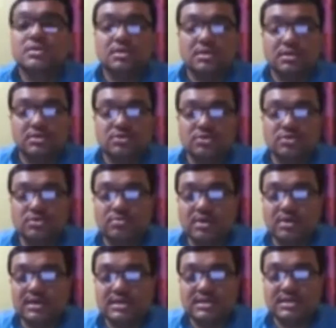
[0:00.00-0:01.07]
So
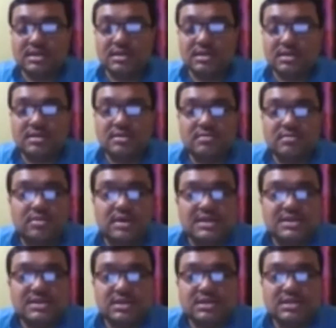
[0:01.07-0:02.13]
what is
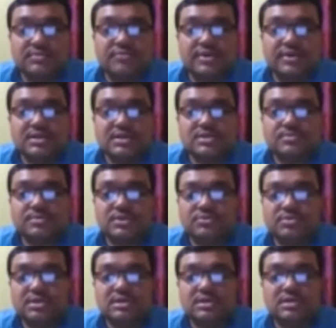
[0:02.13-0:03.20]
the difference
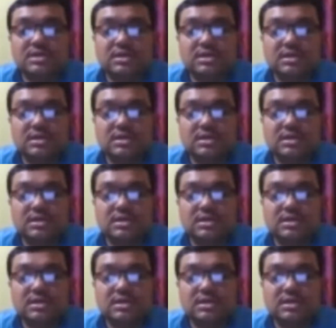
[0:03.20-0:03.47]
between